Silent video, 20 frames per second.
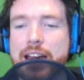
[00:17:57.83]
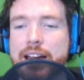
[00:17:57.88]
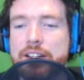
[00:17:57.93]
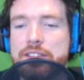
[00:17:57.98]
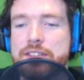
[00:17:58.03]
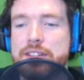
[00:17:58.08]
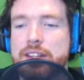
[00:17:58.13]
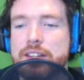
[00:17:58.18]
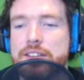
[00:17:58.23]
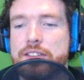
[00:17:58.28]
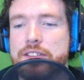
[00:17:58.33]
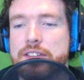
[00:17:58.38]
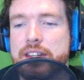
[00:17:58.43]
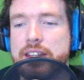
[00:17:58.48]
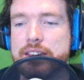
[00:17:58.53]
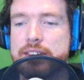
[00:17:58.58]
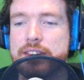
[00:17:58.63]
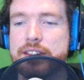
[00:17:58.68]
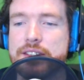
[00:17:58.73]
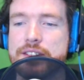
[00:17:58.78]
Jack says,
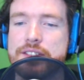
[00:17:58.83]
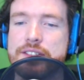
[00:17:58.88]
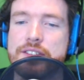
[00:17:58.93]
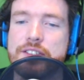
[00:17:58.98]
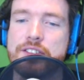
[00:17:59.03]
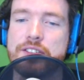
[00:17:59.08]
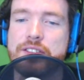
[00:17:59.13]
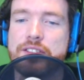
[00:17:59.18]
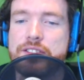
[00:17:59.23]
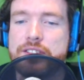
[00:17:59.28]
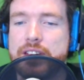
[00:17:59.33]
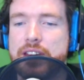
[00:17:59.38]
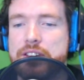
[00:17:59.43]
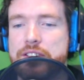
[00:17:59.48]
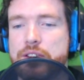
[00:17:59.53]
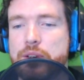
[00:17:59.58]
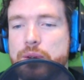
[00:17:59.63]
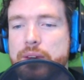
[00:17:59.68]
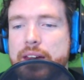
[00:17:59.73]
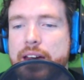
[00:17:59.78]
Ethan
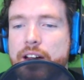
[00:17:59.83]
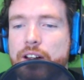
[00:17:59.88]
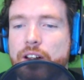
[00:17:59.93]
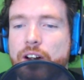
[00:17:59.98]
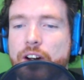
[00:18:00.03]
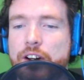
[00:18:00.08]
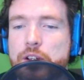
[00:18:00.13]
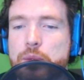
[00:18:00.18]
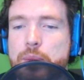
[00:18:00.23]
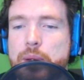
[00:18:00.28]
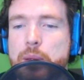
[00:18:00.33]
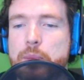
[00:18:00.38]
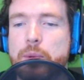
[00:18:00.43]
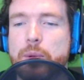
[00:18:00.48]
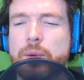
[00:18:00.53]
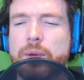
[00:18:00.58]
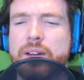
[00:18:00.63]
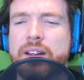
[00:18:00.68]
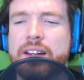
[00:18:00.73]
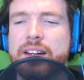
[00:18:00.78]
says, who the hell are you
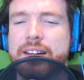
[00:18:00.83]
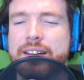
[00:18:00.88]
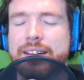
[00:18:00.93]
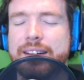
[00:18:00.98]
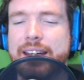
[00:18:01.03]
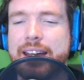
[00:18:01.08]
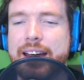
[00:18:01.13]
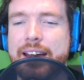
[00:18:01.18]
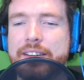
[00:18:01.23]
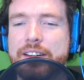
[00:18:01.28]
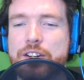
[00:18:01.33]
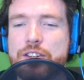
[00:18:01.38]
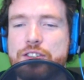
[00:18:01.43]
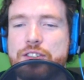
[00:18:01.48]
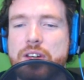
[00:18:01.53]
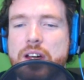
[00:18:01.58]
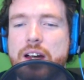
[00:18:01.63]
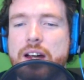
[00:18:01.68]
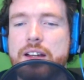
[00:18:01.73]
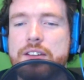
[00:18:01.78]
people? Yeah,
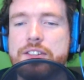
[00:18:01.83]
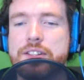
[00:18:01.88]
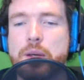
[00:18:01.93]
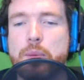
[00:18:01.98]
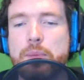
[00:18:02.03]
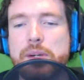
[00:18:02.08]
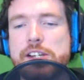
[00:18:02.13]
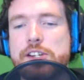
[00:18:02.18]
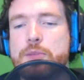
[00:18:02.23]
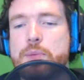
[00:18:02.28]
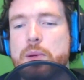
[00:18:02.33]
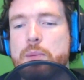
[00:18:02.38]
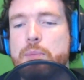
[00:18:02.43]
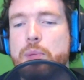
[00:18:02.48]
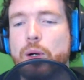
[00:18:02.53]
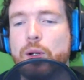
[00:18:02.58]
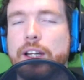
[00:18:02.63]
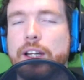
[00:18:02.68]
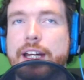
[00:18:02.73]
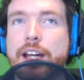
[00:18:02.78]
there's somebody's
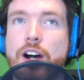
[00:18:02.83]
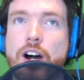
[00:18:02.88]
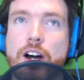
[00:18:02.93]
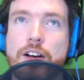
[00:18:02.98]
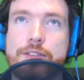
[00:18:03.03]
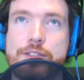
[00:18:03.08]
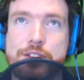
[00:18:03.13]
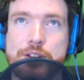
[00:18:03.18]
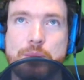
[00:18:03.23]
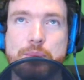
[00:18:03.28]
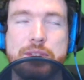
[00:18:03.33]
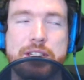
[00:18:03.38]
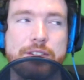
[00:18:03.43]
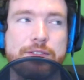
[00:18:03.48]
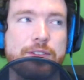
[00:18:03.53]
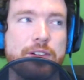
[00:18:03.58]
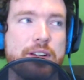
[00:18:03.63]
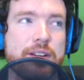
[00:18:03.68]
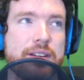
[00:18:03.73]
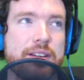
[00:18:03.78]
pulling off some
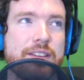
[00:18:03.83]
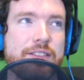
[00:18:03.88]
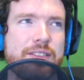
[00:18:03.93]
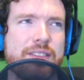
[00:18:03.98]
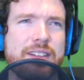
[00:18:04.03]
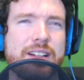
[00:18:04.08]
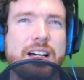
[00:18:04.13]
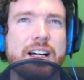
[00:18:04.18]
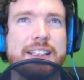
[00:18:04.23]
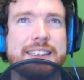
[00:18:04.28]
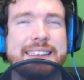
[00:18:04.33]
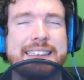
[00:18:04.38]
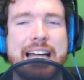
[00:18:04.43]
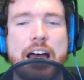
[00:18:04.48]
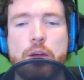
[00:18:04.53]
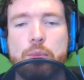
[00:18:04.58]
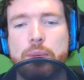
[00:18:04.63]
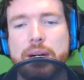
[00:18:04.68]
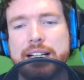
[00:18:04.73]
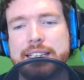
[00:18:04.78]
different
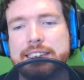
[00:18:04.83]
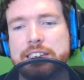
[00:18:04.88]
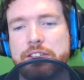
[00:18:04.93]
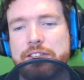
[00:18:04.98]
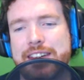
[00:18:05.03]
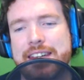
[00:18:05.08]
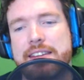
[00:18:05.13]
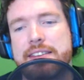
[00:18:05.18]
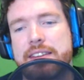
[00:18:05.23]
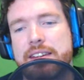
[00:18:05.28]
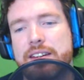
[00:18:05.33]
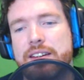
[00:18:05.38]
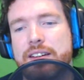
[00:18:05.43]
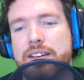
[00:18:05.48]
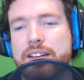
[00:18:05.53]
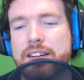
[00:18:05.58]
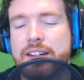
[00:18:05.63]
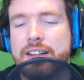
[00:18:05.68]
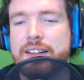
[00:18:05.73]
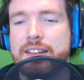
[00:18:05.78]
sound bites of
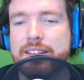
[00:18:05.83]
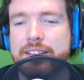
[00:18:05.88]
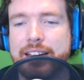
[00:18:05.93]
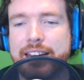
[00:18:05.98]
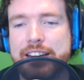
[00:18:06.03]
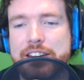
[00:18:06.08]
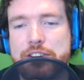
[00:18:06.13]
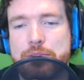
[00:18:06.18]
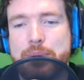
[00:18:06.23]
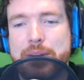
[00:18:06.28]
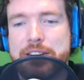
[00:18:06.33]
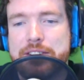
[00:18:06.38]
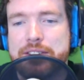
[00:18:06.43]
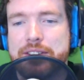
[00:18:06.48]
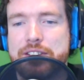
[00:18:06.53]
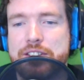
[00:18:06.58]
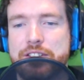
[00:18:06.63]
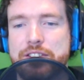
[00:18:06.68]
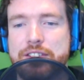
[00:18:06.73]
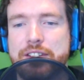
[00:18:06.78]
Ethan, and he's
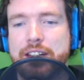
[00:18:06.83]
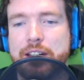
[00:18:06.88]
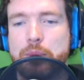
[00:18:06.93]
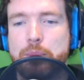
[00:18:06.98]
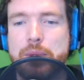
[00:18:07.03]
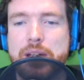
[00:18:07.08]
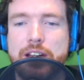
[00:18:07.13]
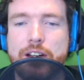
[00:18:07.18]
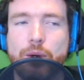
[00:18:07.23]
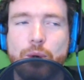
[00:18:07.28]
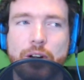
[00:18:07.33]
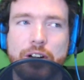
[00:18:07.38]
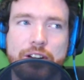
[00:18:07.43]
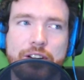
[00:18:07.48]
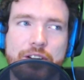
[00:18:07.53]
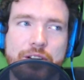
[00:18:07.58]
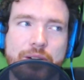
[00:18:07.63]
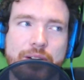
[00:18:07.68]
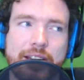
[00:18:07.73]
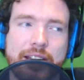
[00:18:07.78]
basically just like, Mia, what
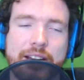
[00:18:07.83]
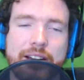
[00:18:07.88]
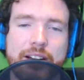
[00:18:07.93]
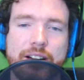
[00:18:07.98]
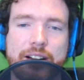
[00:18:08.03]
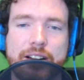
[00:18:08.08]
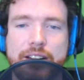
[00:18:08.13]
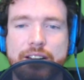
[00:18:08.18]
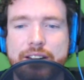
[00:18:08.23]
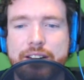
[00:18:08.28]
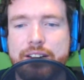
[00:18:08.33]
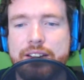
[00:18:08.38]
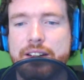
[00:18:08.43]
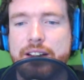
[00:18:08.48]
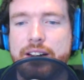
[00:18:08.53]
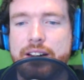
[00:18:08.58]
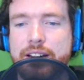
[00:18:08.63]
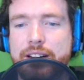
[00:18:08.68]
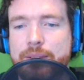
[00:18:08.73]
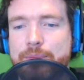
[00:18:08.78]
are you doing here? And,
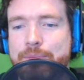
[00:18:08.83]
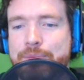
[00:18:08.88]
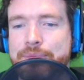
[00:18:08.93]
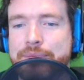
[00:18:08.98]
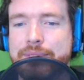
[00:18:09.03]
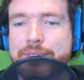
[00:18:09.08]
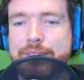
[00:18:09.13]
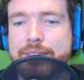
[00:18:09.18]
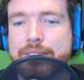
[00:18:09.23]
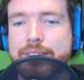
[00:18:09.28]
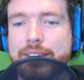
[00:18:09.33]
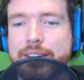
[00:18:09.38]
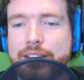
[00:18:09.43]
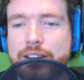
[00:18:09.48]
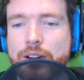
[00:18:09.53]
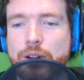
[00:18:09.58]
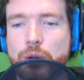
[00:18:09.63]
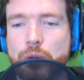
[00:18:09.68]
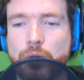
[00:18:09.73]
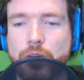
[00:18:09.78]

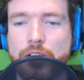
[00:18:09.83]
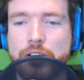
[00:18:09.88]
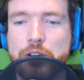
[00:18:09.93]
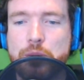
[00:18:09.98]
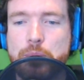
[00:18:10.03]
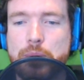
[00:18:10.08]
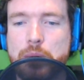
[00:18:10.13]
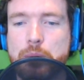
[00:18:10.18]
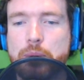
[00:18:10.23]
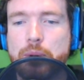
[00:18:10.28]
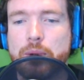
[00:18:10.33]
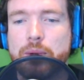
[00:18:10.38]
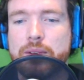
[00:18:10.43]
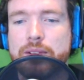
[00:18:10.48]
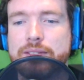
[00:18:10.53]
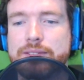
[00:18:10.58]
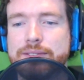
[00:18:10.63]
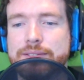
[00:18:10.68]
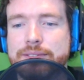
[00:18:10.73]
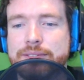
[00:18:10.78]
who are you
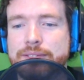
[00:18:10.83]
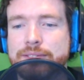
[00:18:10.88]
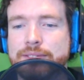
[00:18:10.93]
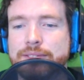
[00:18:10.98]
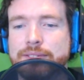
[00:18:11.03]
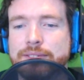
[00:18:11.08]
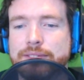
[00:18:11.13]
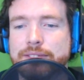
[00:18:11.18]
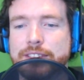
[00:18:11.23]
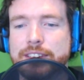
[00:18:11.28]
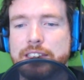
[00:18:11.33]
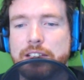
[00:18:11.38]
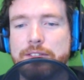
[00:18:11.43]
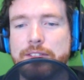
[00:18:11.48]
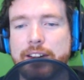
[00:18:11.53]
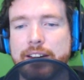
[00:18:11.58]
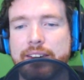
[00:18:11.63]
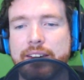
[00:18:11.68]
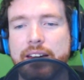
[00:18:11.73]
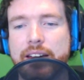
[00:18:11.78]
people?
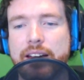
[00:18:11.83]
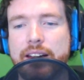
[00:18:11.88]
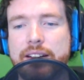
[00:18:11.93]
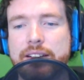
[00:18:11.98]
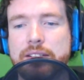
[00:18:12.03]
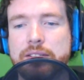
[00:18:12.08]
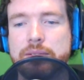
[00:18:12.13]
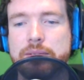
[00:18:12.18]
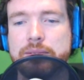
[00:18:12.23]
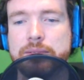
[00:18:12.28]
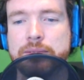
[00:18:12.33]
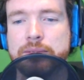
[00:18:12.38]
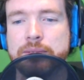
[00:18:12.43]
Stuff like that.